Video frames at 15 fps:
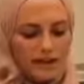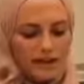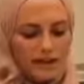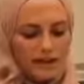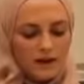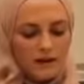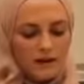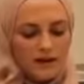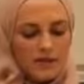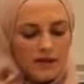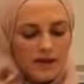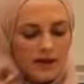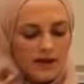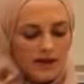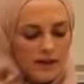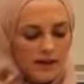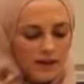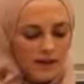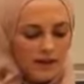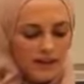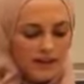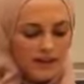in terms of my
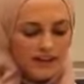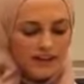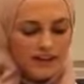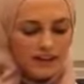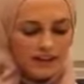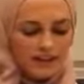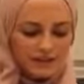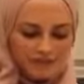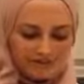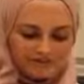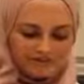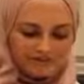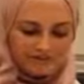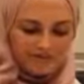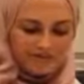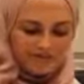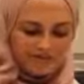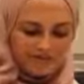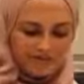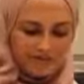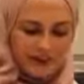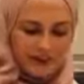own conversion,
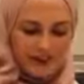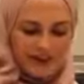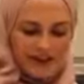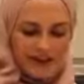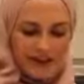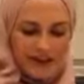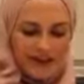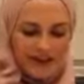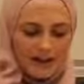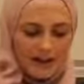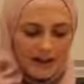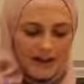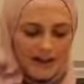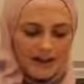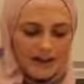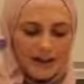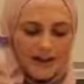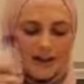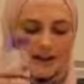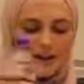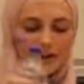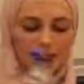
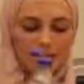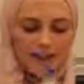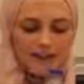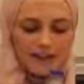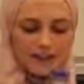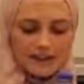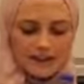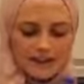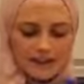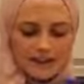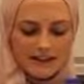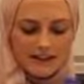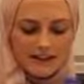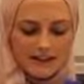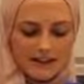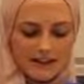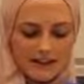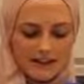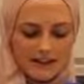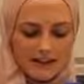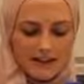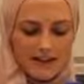I
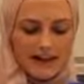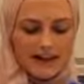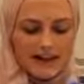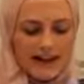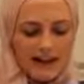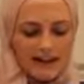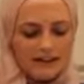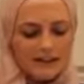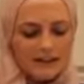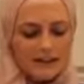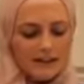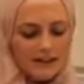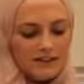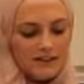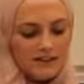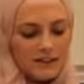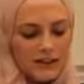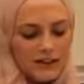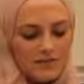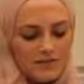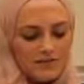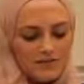encountered
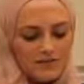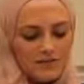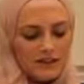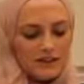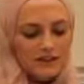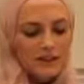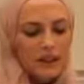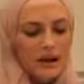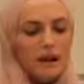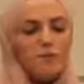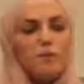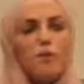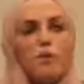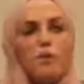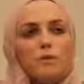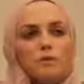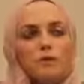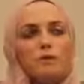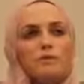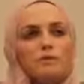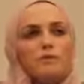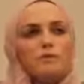Islam or
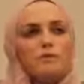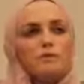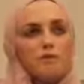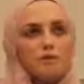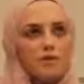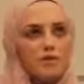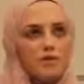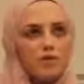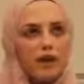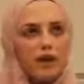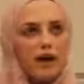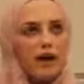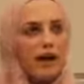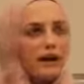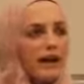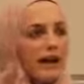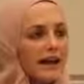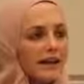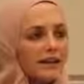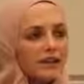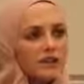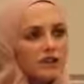Muslims from a very early
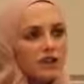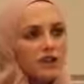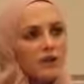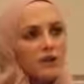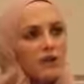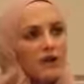age.